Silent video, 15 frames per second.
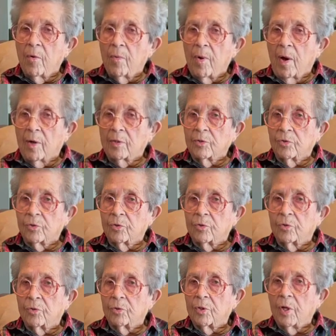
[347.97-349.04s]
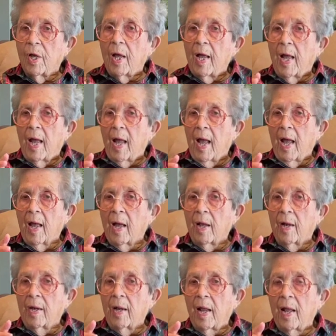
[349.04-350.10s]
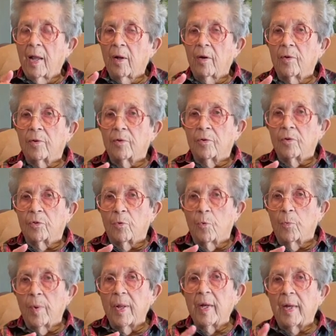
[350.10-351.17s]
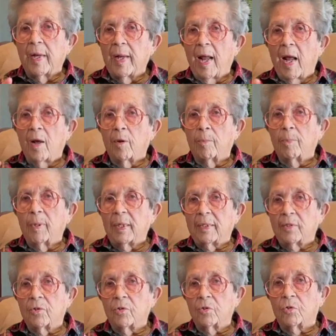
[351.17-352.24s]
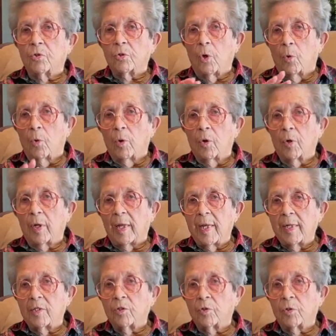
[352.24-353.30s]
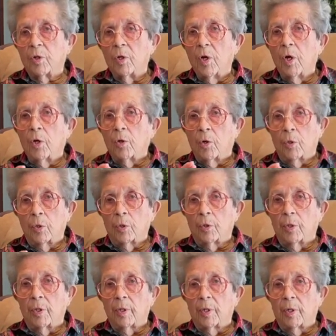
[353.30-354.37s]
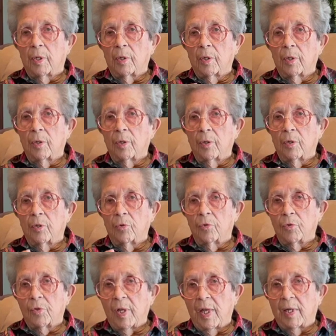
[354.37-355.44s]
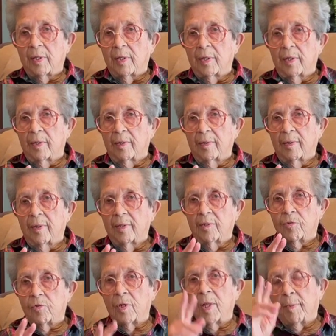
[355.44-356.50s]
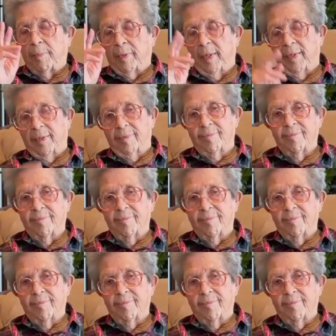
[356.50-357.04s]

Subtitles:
Rogers and had rented out places so her kids could use that to sleep in.